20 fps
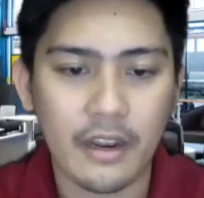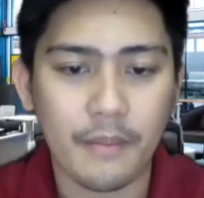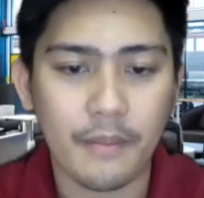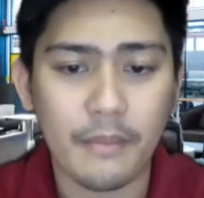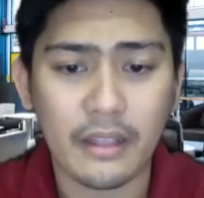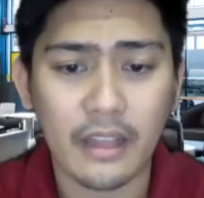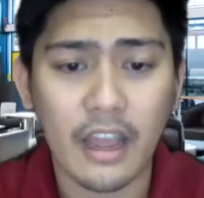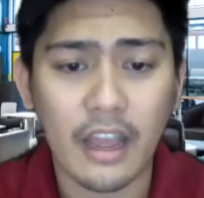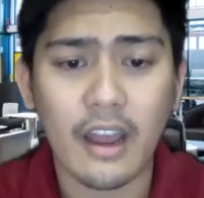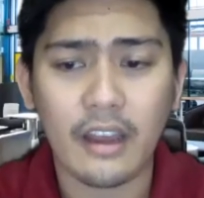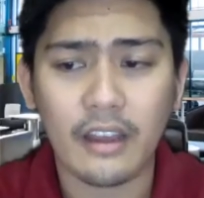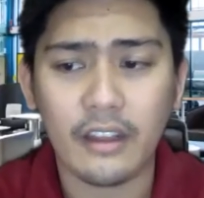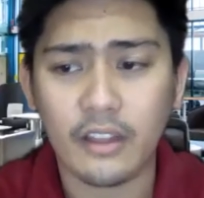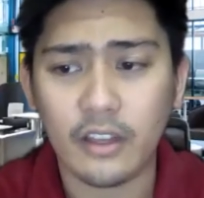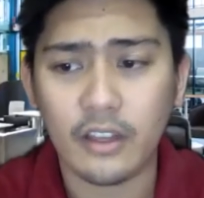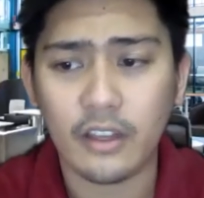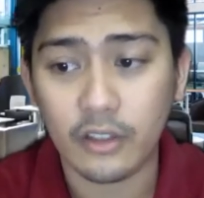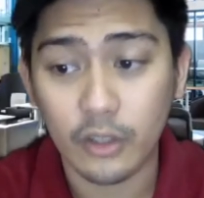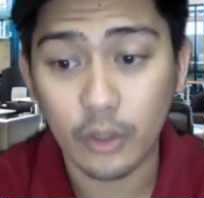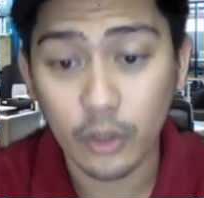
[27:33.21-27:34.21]
But uh,
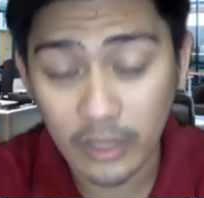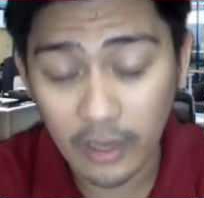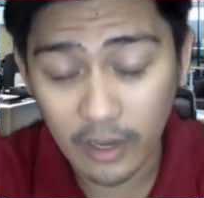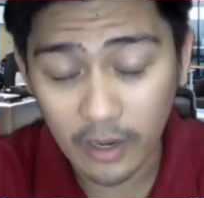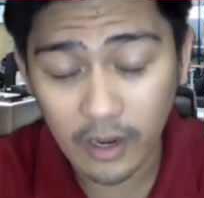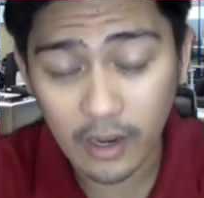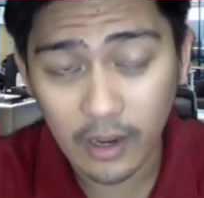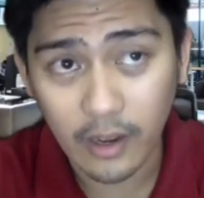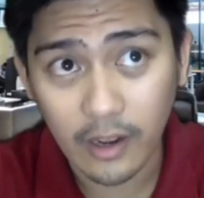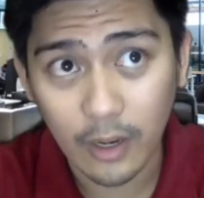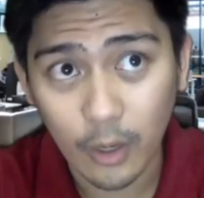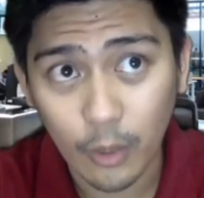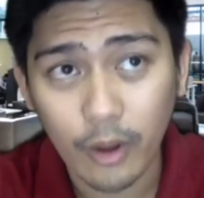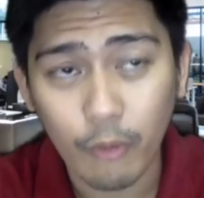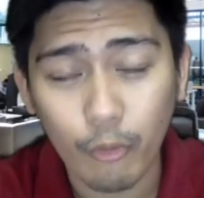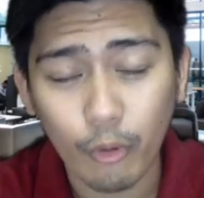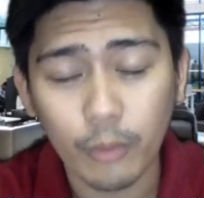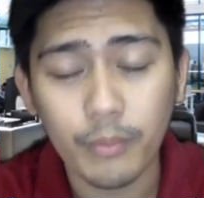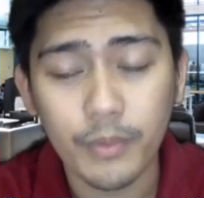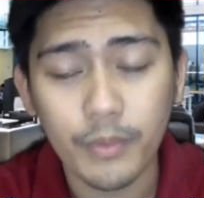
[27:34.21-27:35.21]
it, the
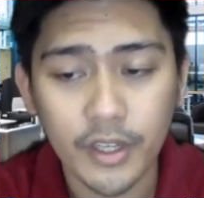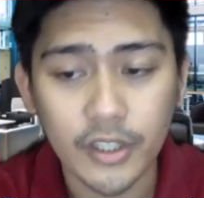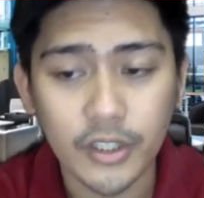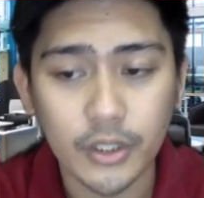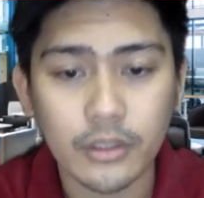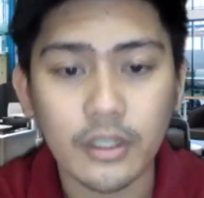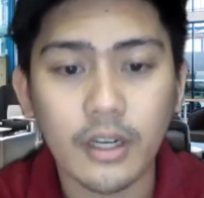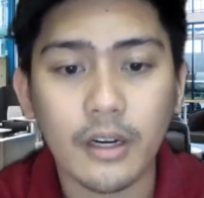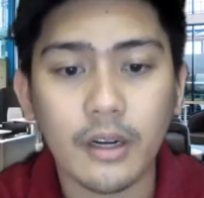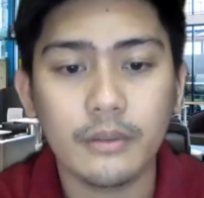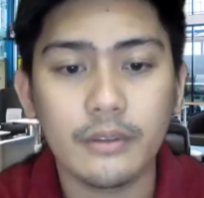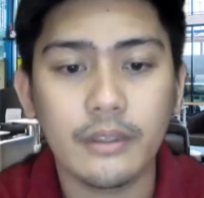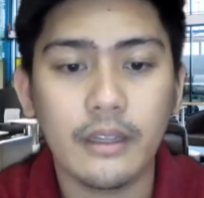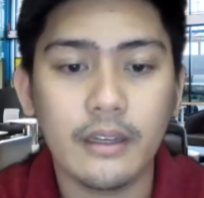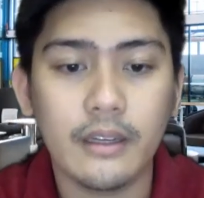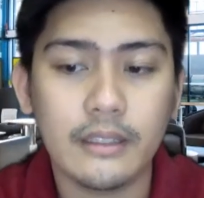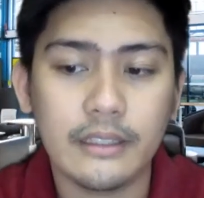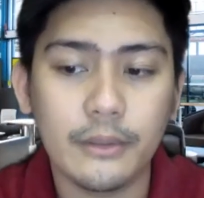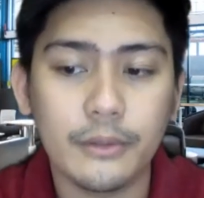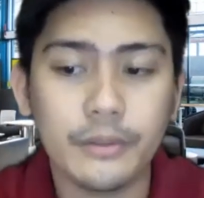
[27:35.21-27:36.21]
LOA will be issued around
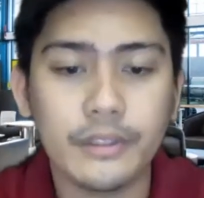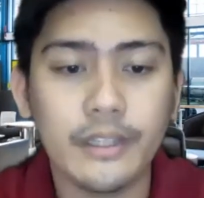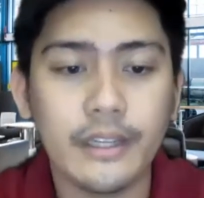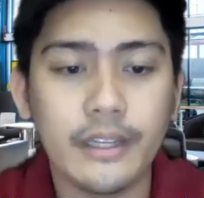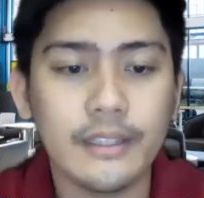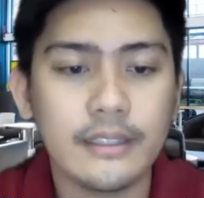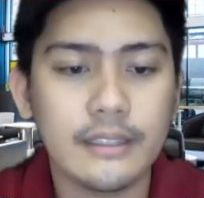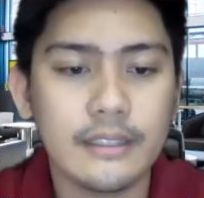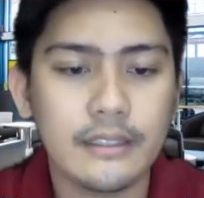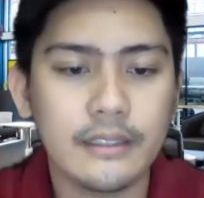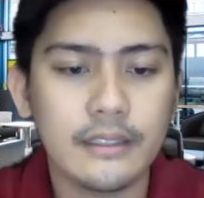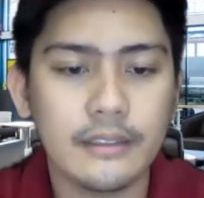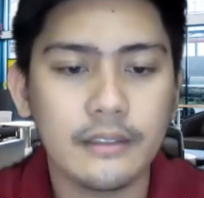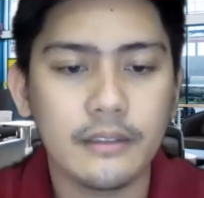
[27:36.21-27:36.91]
the, those dates.